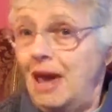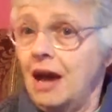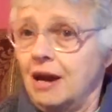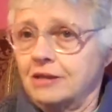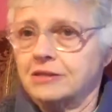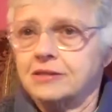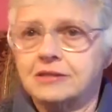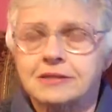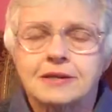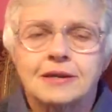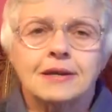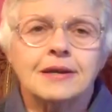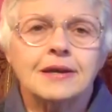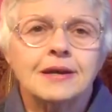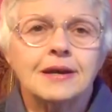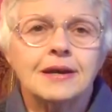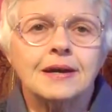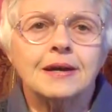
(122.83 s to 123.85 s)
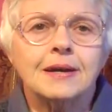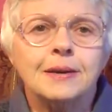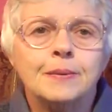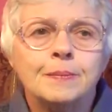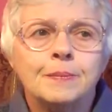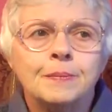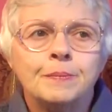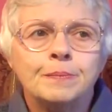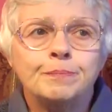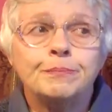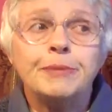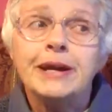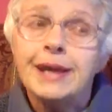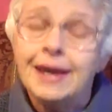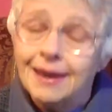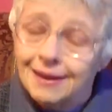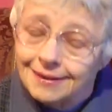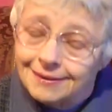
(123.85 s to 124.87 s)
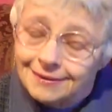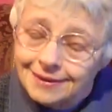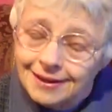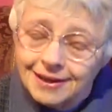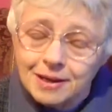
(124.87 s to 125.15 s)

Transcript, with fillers: mass. Um, but again,